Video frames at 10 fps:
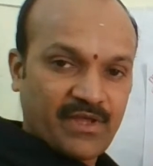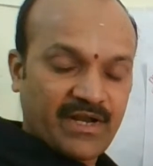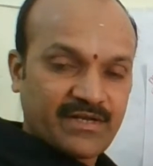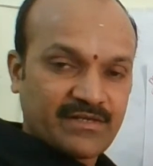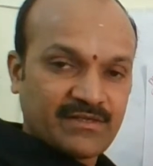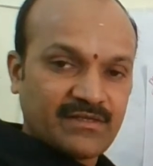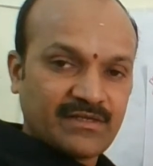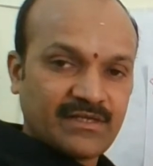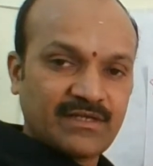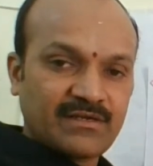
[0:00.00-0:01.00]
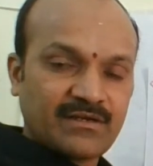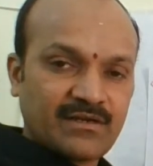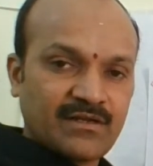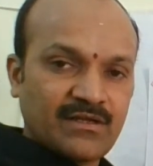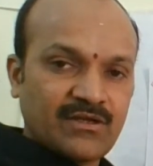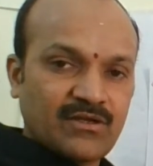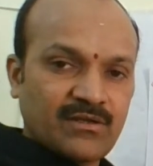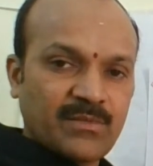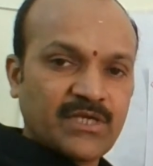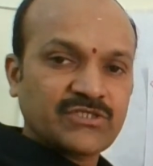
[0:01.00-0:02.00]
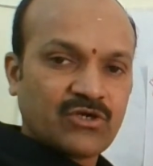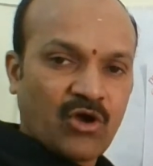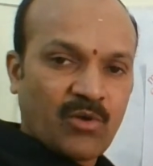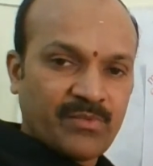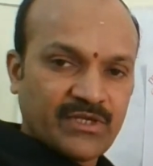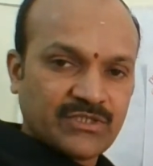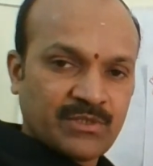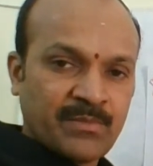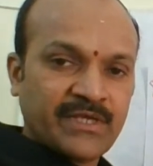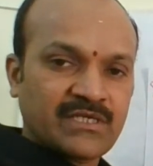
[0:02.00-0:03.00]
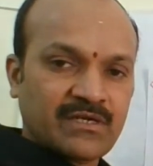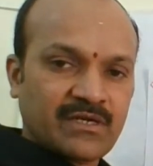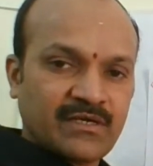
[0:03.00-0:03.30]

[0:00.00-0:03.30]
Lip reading: Right. Here, major combination, major